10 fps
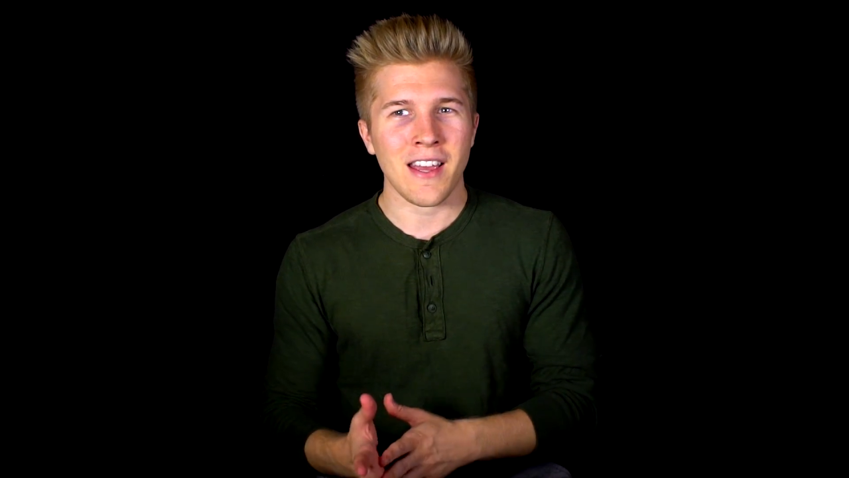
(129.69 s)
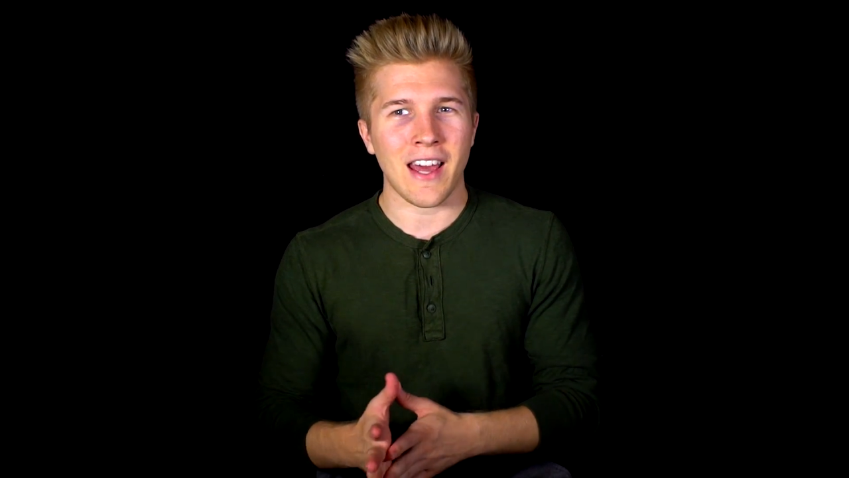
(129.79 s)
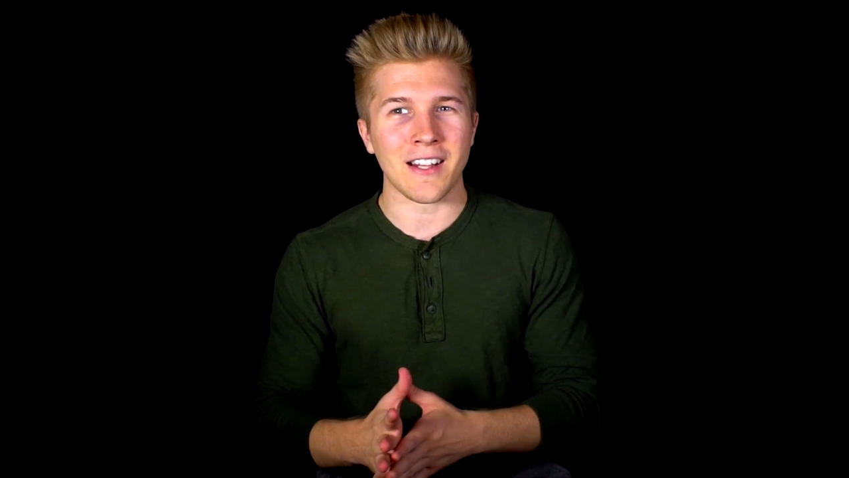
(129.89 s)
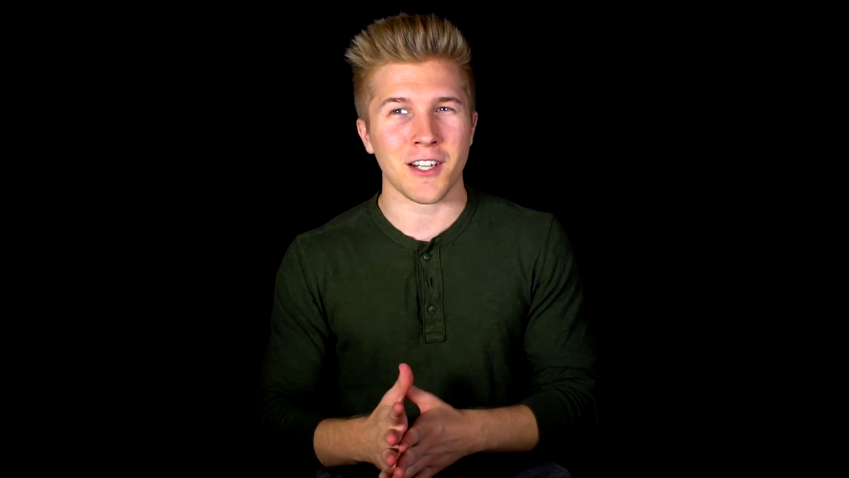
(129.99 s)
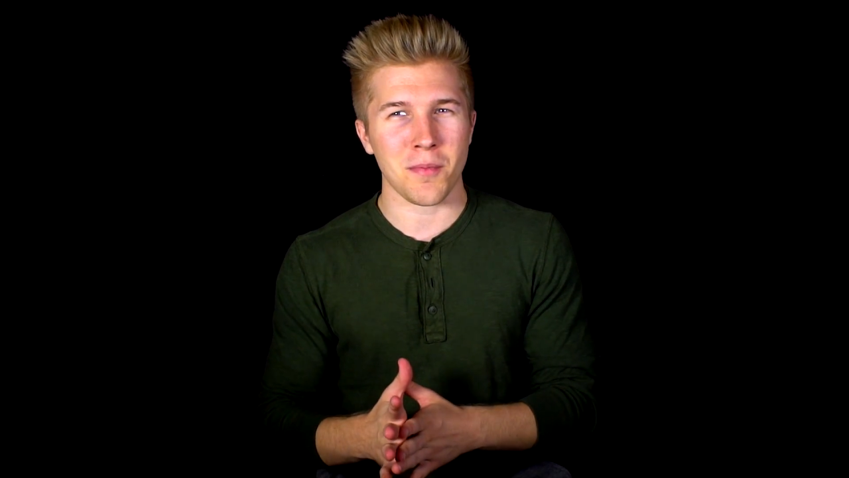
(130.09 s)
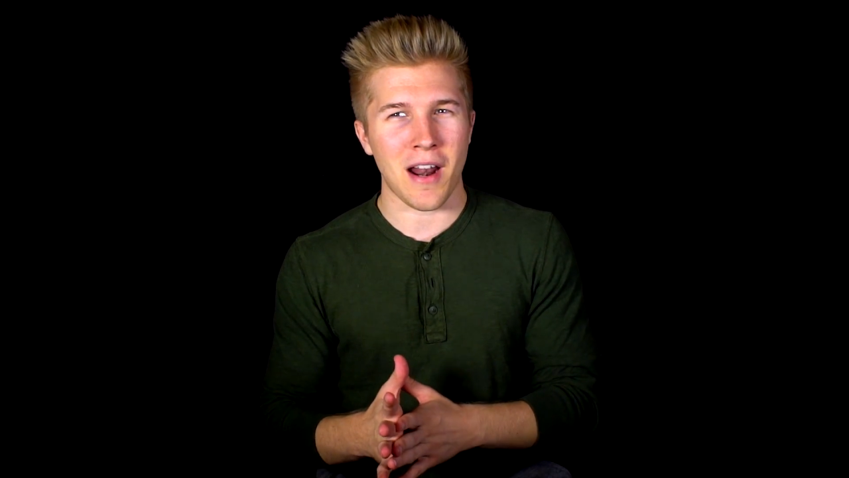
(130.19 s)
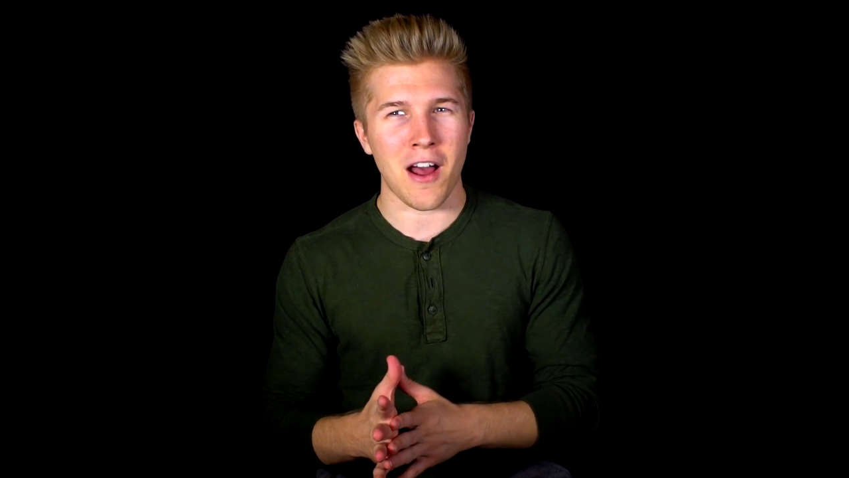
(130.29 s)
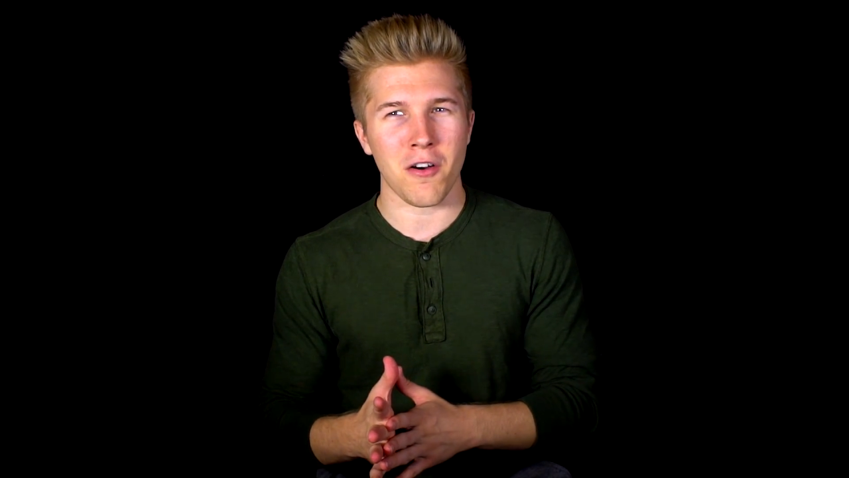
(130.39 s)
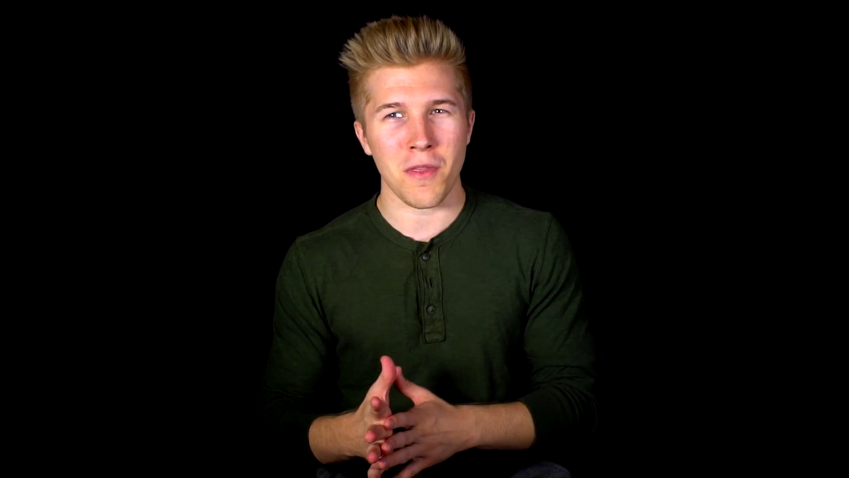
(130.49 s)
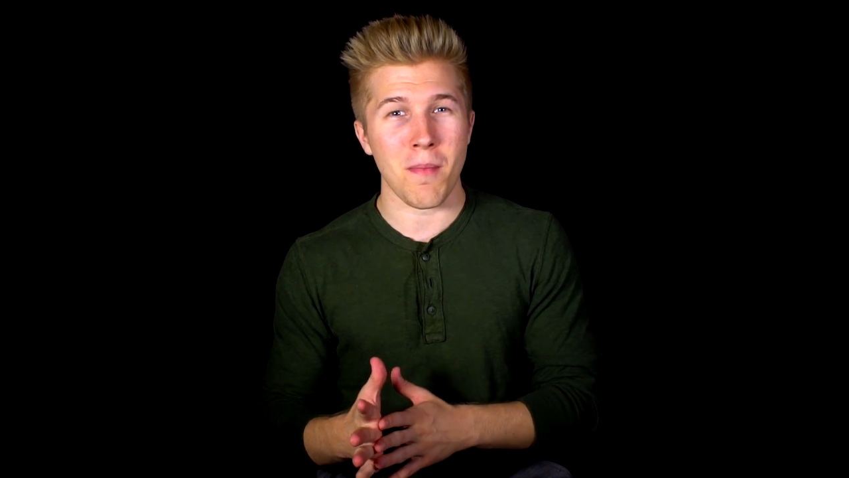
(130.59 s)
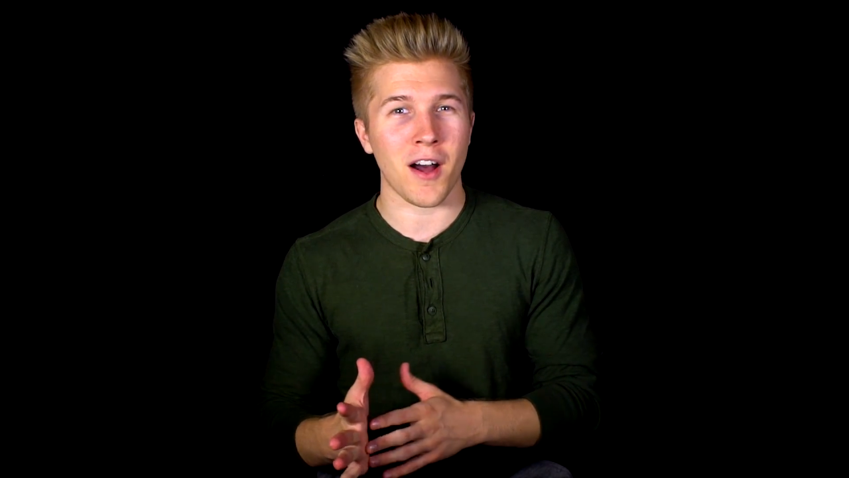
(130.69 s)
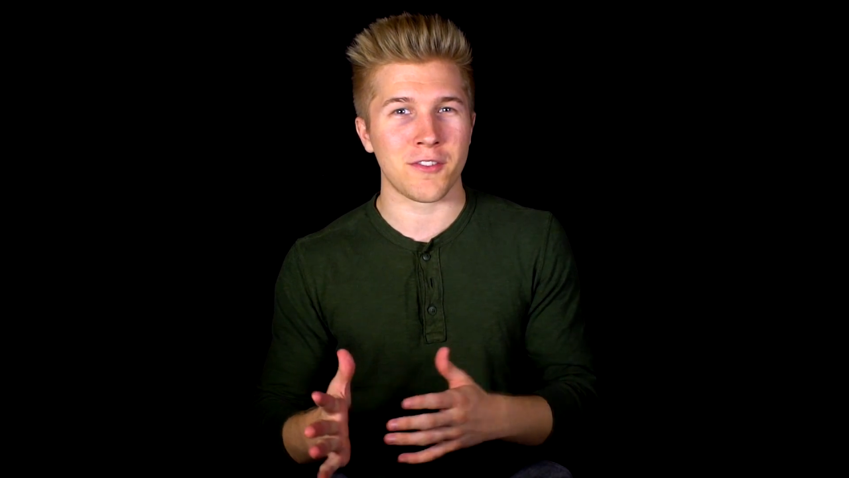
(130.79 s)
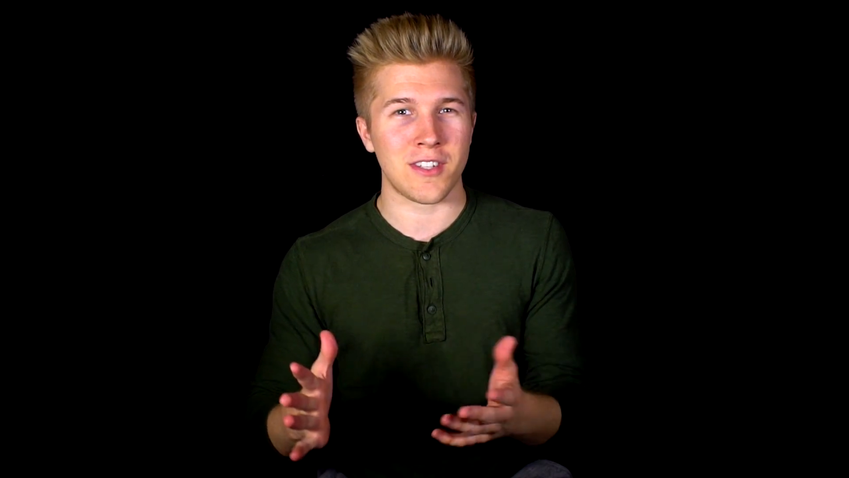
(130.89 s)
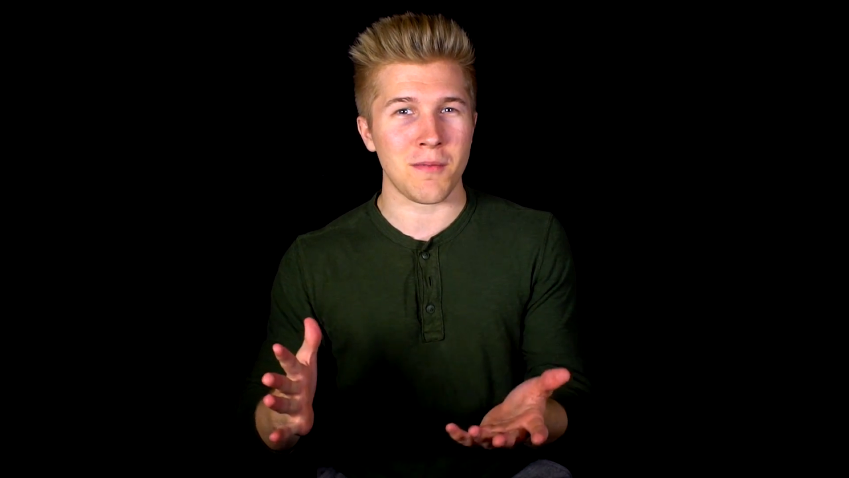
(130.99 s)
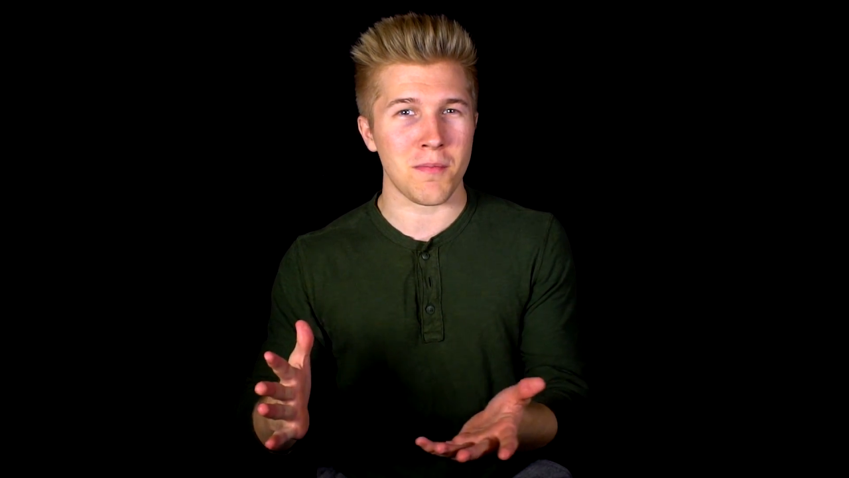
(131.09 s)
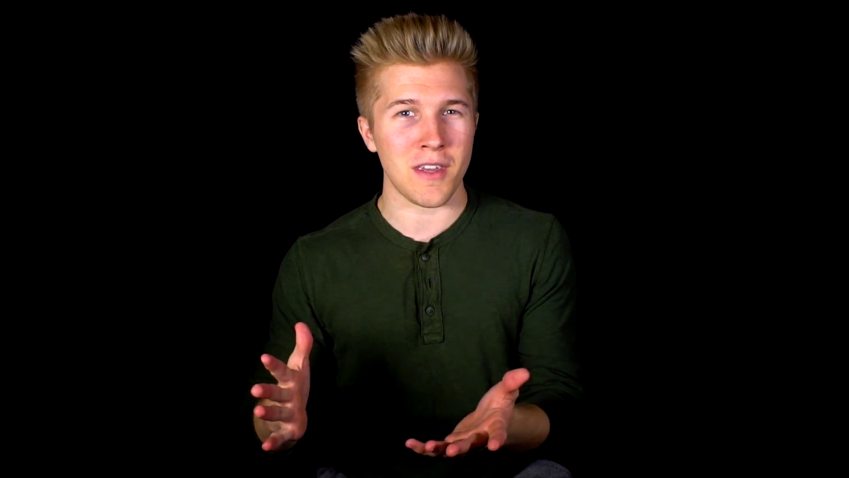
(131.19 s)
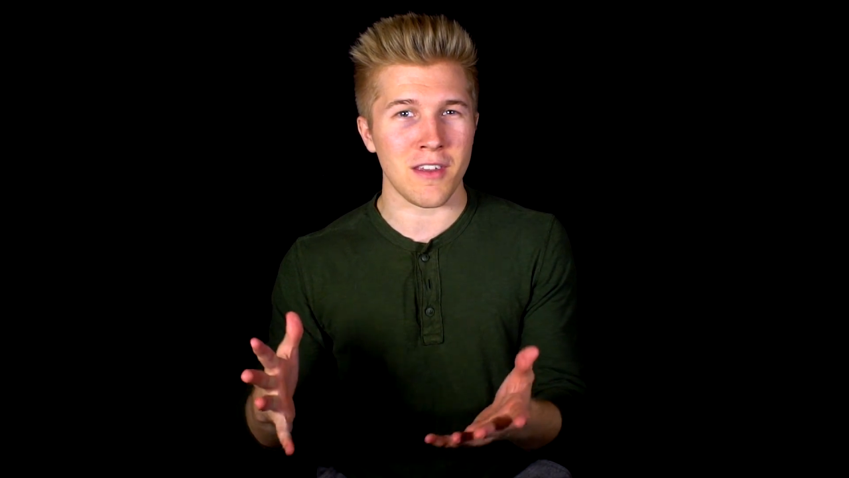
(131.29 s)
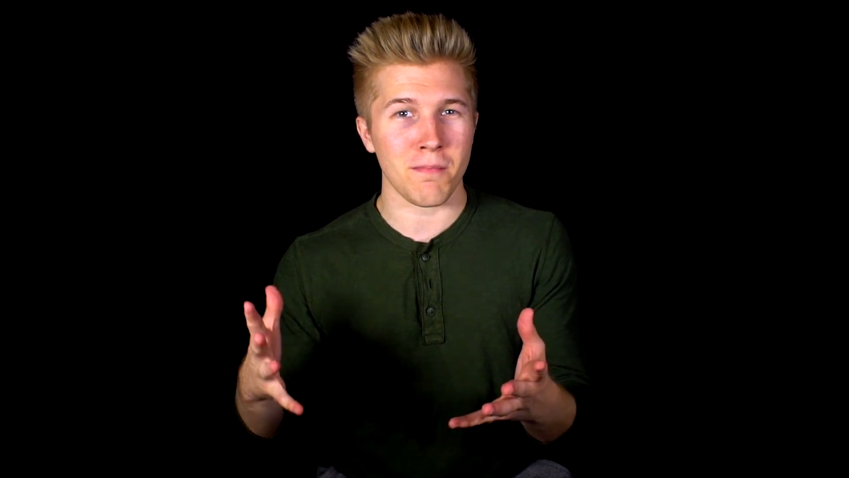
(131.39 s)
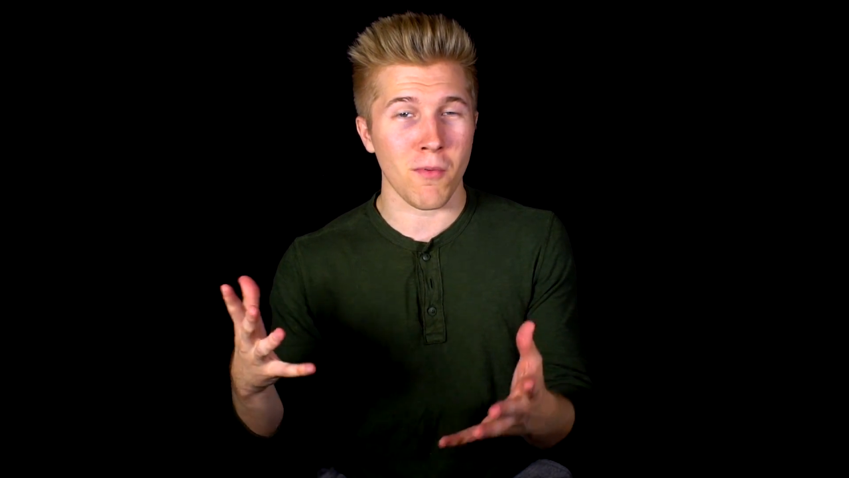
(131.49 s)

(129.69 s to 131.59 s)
and I talked about how the mods seem to be